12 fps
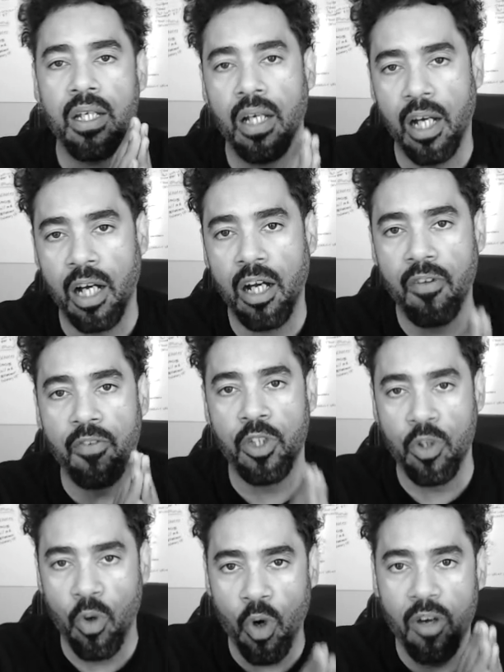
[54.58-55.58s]
of
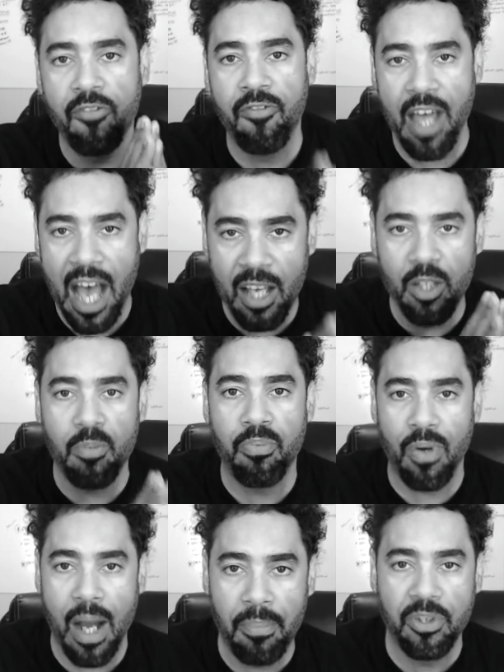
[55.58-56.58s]
your value
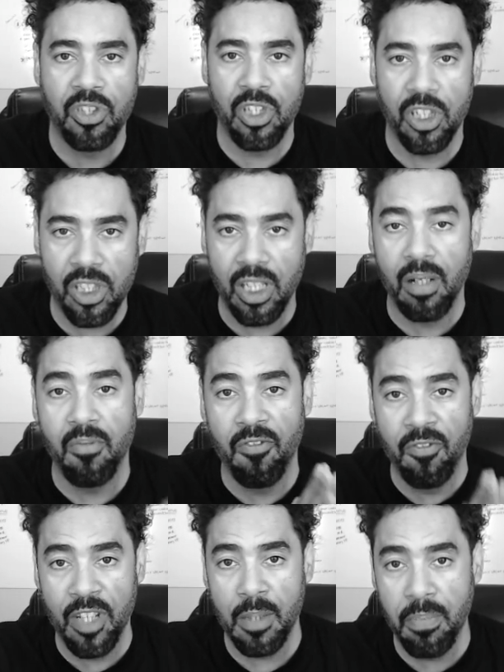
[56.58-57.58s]

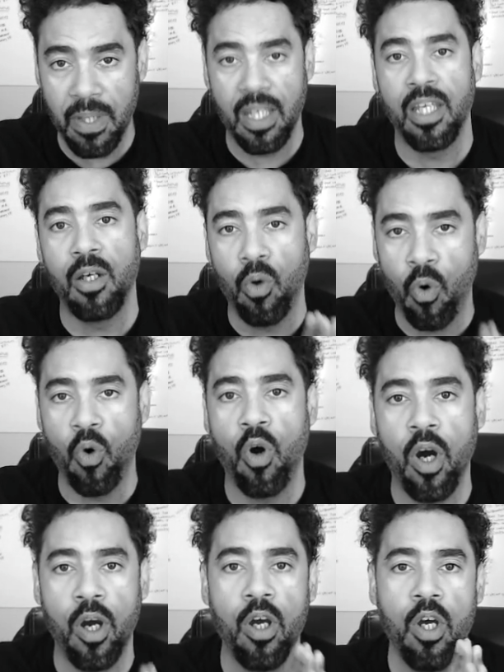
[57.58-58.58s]
proposition, VP,
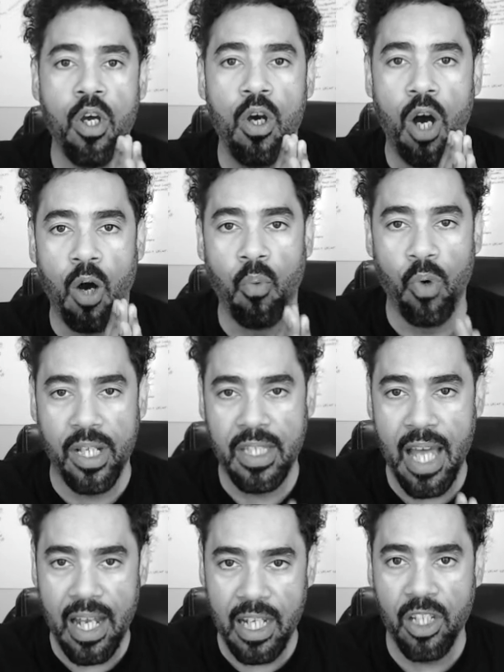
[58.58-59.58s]
or what
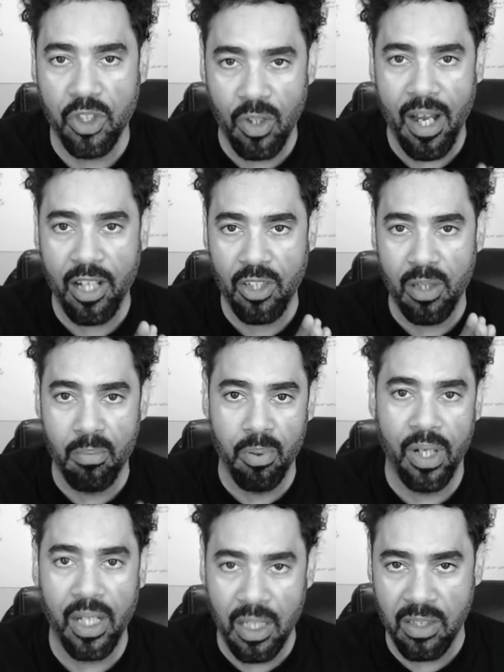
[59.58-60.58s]
that is you're actually
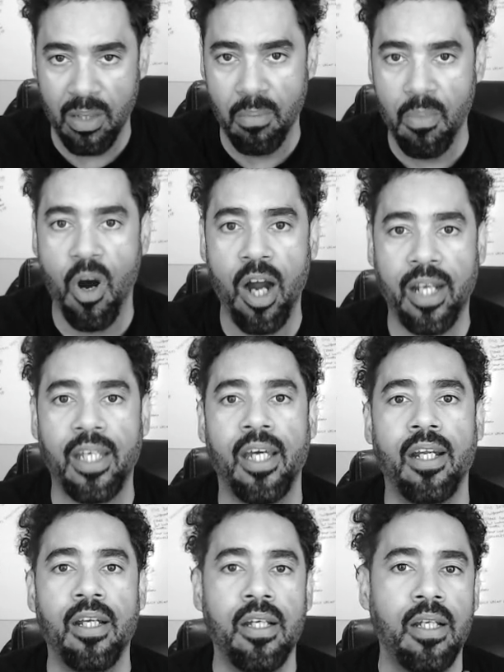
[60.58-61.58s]
bringing to
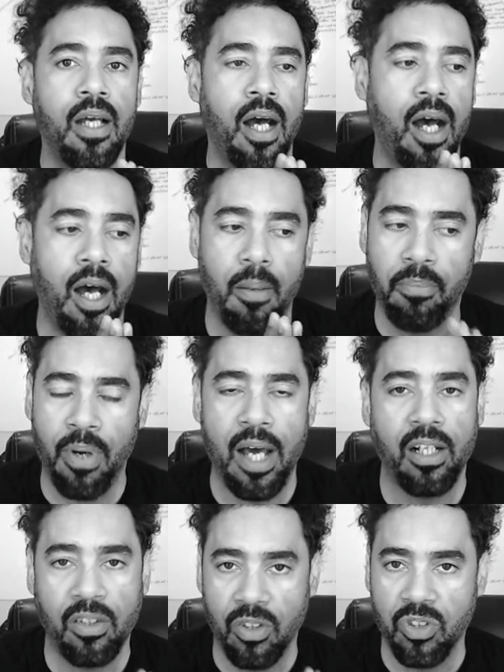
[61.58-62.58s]
market,
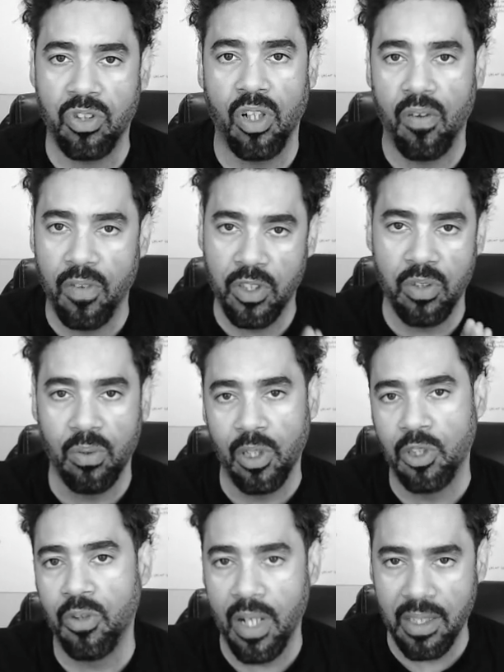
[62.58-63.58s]
product or service to
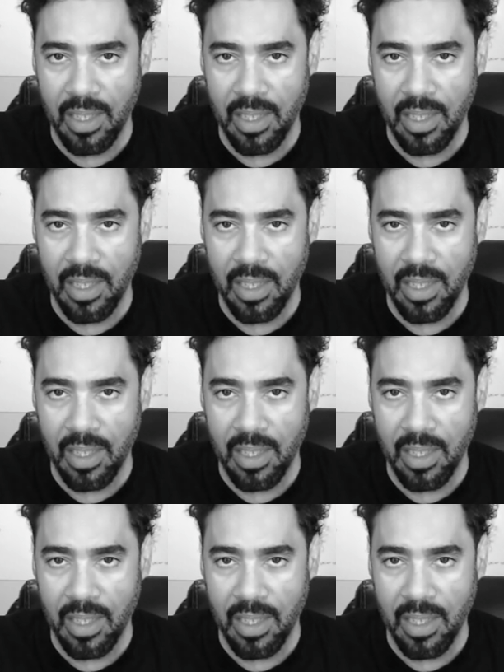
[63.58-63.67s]
address